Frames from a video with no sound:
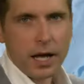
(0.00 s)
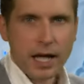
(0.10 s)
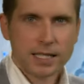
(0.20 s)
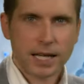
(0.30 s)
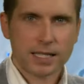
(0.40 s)

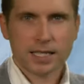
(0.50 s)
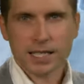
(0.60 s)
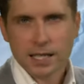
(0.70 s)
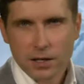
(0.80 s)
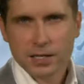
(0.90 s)

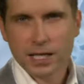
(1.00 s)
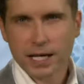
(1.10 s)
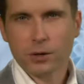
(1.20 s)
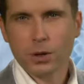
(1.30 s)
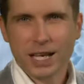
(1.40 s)
intensity looks
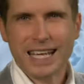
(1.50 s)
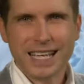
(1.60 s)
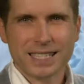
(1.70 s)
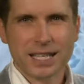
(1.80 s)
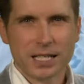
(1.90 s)
like it will
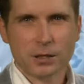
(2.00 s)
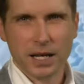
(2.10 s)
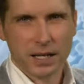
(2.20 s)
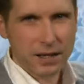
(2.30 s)
ease a little bit.